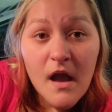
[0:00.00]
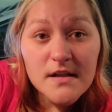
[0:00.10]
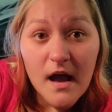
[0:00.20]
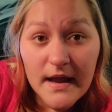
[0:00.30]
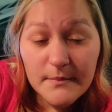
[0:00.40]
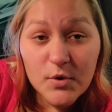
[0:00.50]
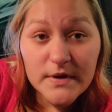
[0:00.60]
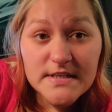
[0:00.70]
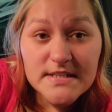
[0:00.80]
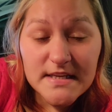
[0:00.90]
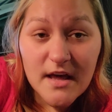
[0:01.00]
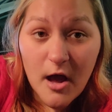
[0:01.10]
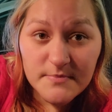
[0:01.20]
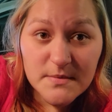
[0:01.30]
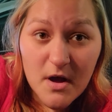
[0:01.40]
I'm going to see the
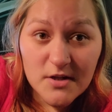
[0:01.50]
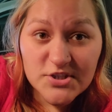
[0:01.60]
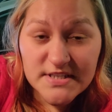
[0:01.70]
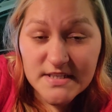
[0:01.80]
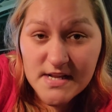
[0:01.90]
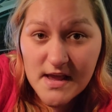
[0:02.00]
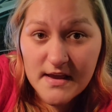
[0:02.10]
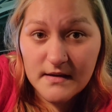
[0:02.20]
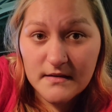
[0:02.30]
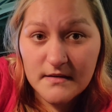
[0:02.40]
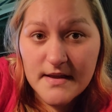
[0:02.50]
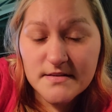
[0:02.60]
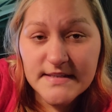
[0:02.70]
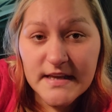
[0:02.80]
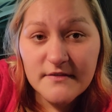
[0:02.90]
ophthalmologist today and
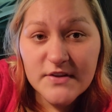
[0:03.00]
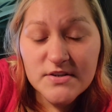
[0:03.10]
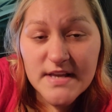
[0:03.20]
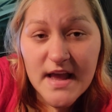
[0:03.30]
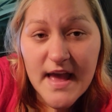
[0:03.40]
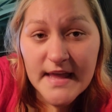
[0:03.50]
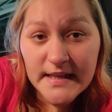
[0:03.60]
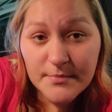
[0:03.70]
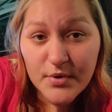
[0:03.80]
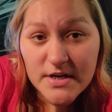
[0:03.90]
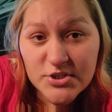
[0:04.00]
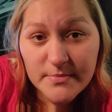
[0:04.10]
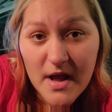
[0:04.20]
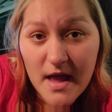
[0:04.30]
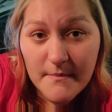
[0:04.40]
see if there's any pressure
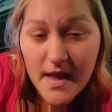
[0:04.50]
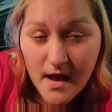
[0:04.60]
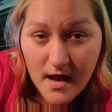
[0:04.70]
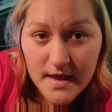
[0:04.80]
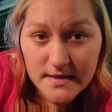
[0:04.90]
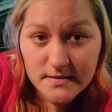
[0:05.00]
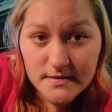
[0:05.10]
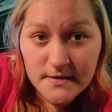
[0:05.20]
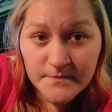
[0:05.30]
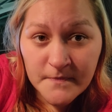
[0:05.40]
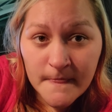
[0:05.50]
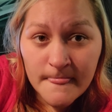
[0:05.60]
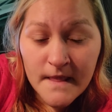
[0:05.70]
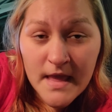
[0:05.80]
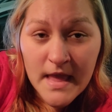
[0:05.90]
behind my eyes.
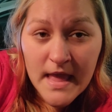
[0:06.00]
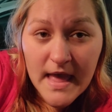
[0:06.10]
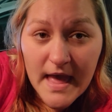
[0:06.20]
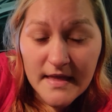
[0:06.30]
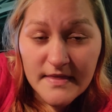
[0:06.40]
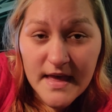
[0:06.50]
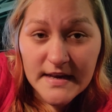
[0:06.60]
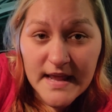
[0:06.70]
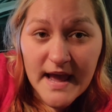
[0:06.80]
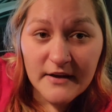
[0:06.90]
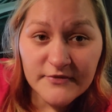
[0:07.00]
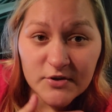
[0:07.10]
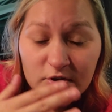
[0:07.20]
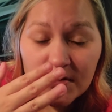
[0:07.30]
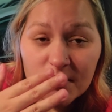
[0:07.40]
And then
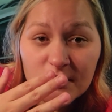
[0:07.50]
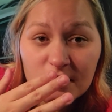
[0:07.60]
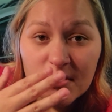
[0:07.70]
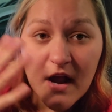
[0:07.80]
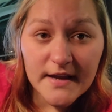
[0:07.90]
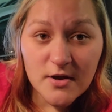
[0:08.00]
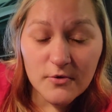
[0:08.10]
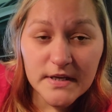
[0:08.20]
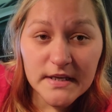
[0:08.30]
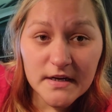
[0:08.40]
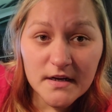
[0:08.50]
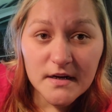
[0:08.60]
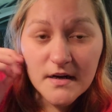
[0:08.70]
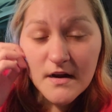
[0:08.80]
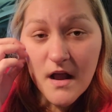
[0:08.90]
after I go
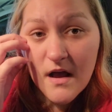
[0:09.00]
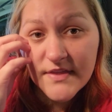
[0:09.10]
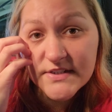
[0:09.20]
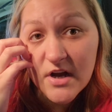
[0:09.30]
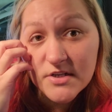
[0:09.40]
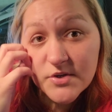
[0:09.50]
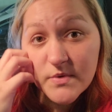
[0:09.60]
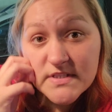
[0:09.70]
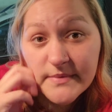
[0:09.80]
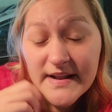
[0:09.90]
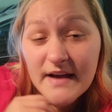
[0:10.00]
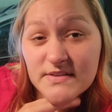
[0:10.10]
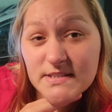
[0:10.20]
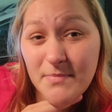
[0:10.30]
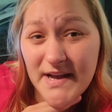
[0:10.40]
here, the doctor wants me to have a
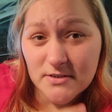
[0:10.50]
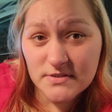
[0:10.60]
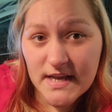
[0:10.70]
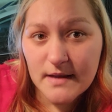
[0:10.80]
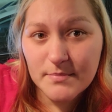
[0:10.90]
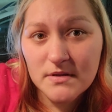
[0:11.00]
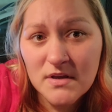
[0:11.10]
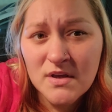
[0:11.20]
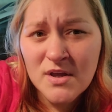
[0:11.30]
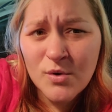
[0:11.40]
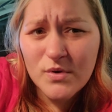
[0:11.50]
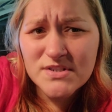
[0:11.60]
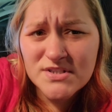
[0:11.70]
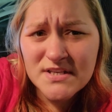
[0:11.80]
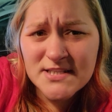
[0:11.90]
spinal tap,
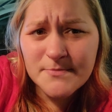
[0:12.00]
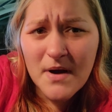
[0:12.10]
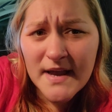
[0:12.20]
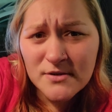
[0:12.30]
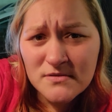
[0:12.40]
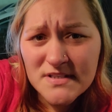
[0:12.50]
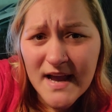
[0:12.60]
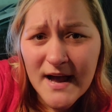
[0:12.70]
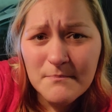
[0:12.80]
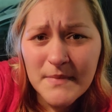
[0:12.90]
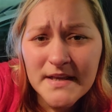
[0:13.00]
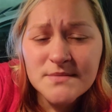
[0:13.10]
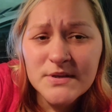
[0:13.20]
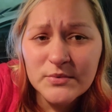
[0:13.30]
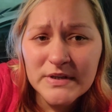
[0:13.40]
which the spinal tap makes
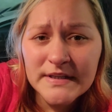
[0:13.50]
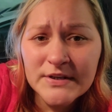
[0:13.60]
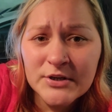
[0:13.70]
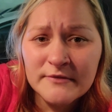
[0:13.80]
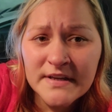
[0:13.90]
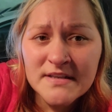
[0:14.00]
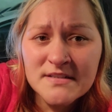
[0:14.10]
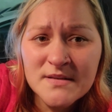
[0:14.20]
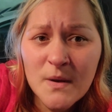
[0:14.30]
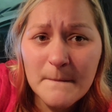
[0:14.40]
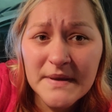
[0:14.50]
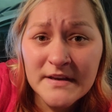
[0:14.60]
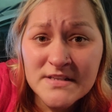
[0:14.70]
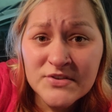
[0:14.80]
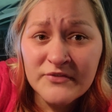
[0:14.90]
me really nervous
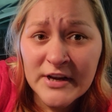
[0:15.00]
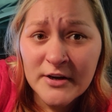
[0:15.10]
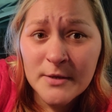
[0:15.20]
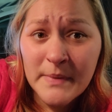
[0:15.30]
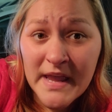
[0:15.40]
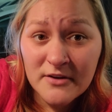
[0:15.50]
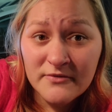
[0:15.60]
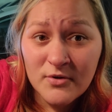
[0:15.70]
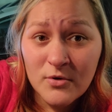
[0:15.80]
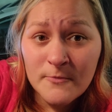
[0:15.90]
because it's very painful.